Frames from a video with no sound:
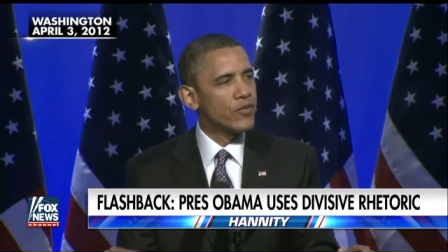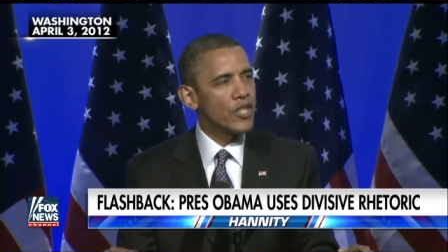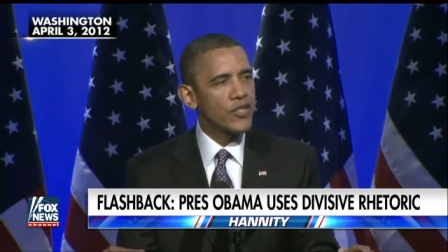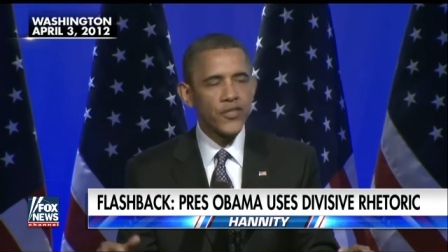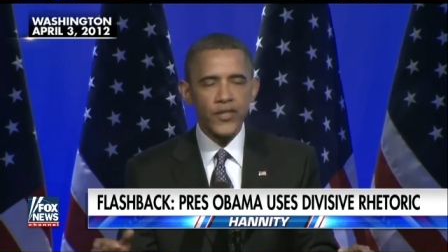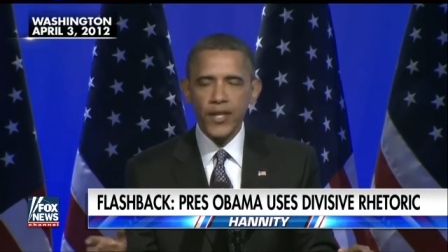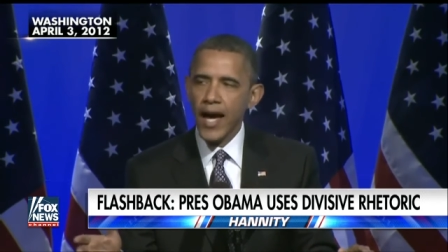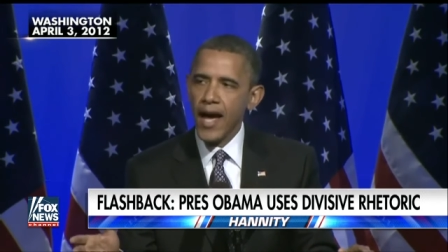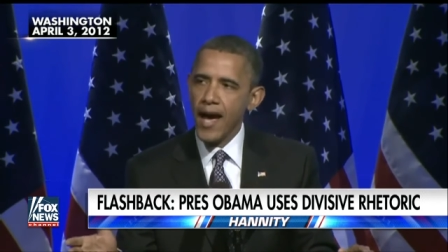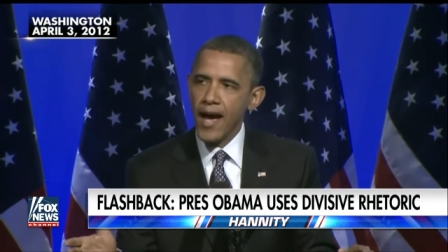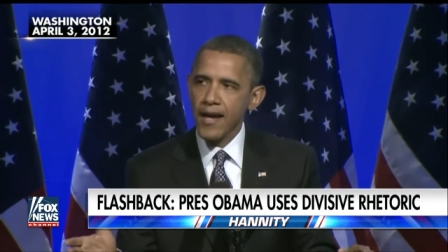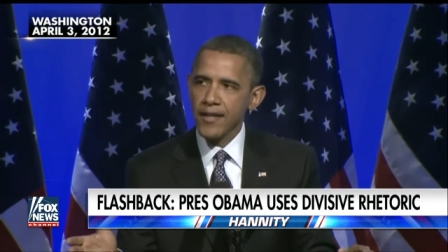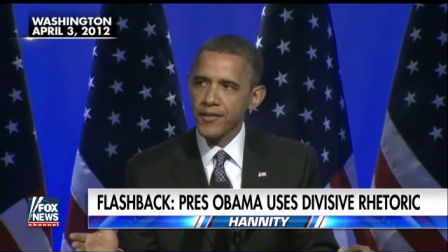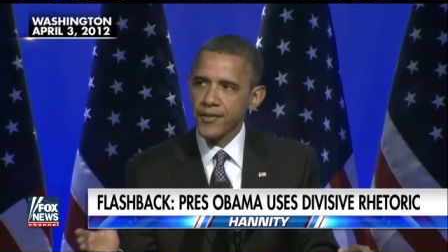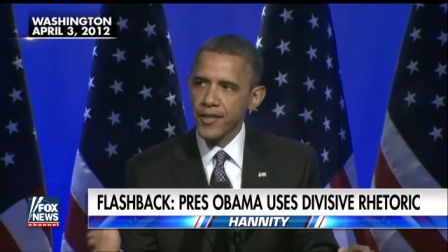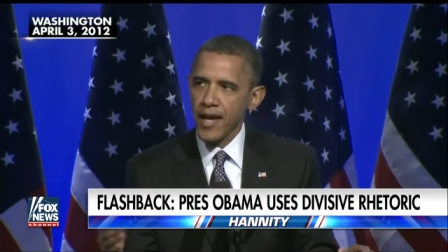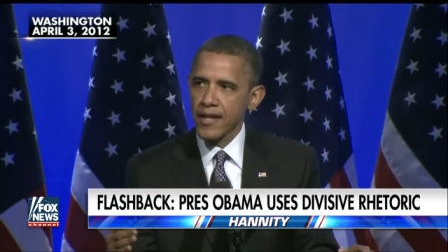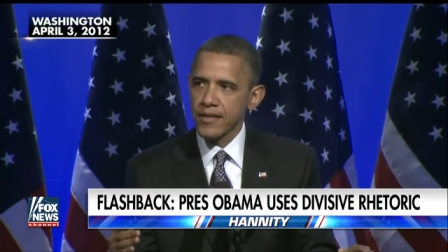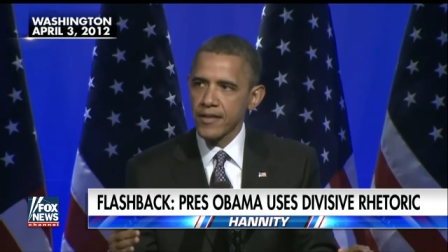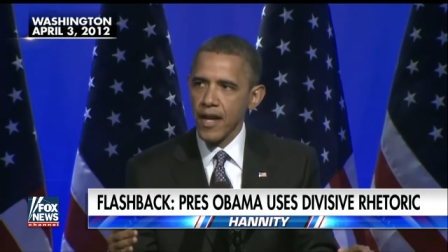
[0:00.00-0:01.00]

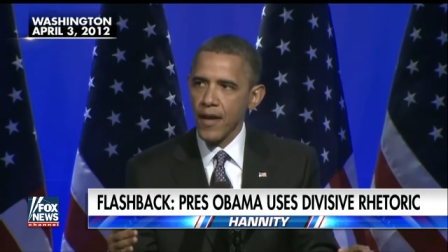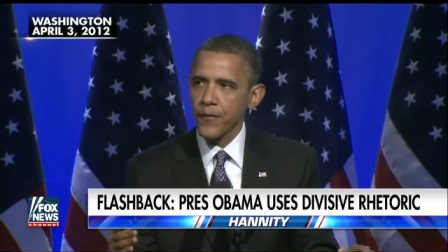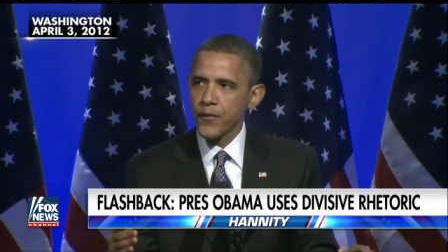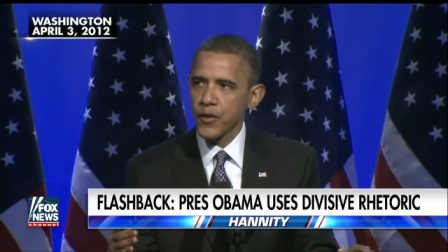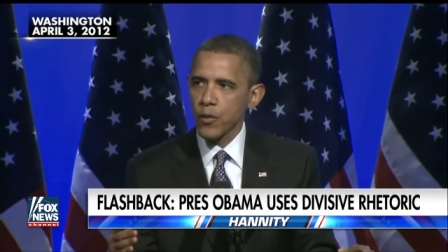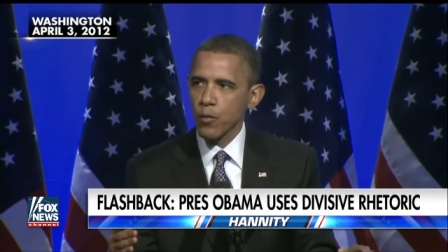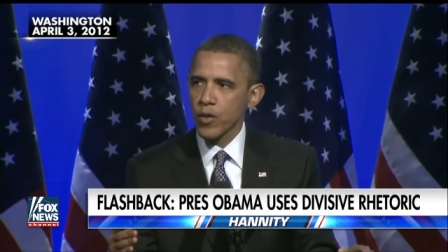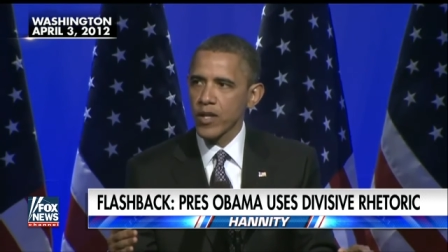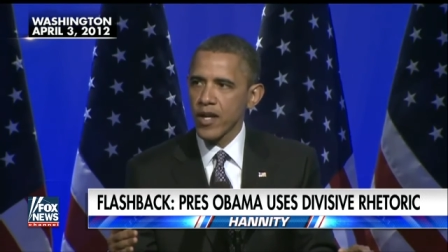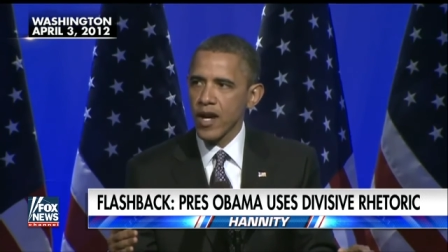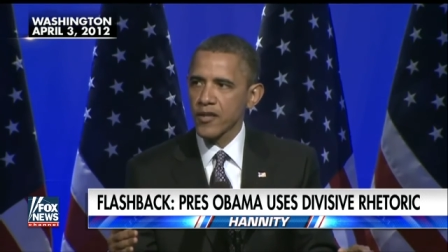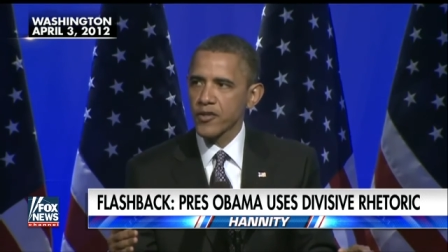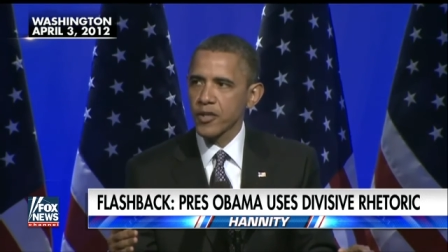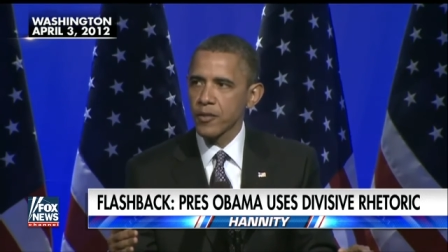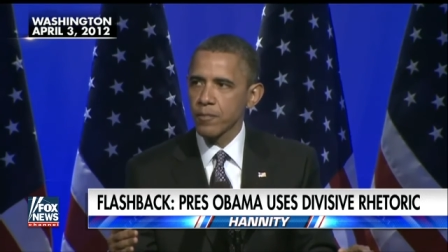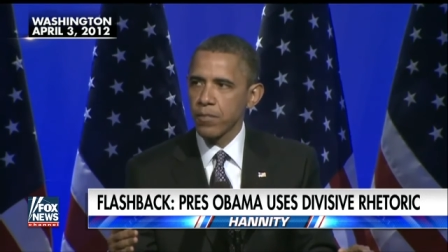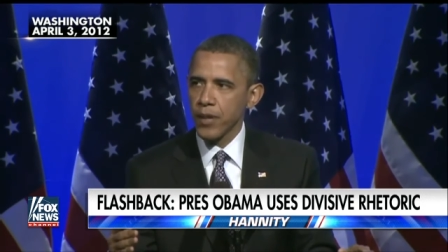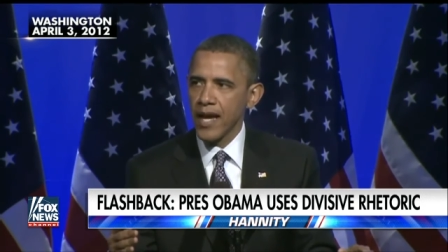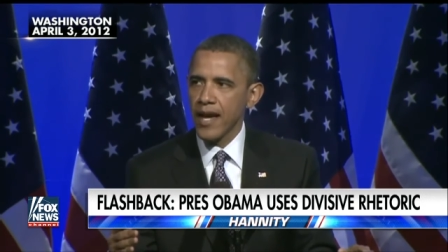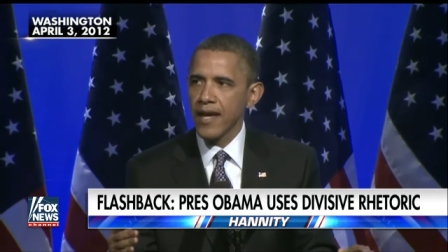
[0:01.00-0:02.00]
Disguised as deficit
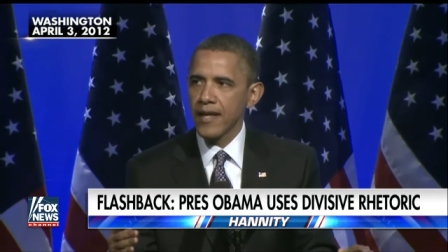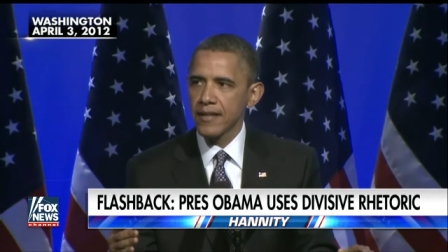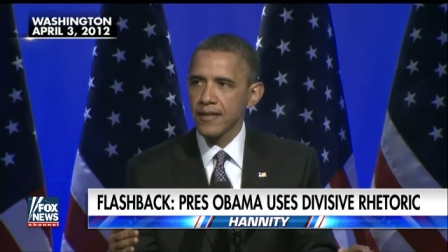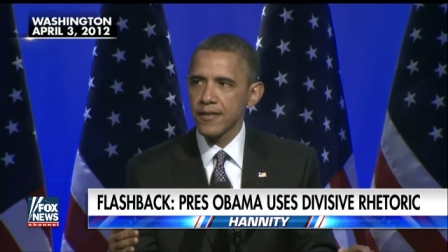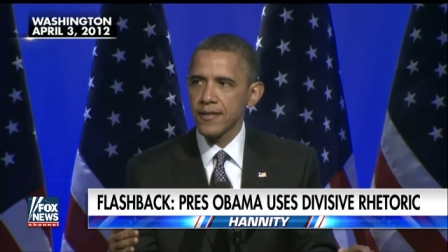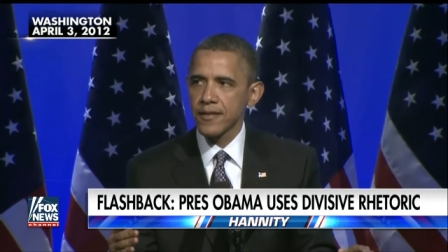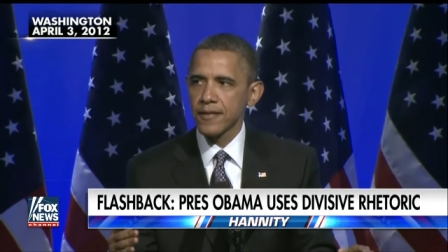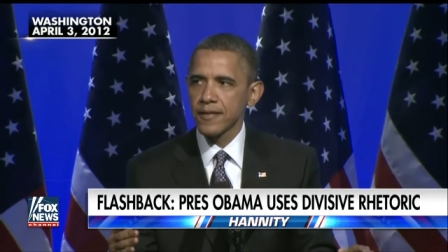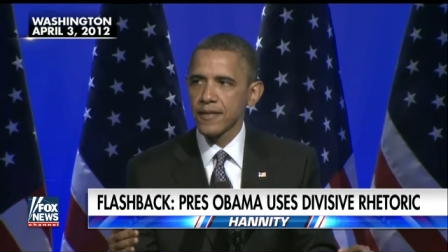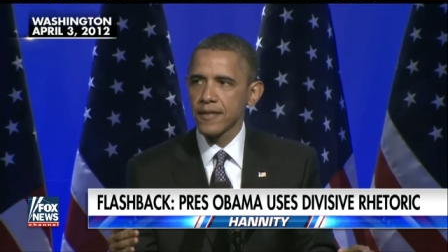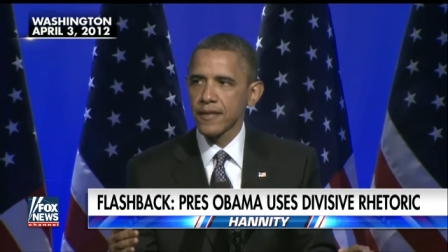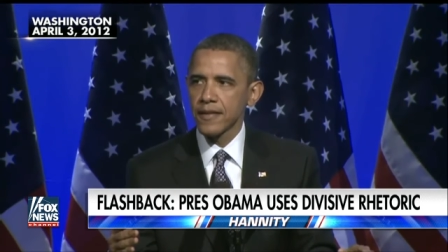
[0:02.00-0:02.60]
reduction plans,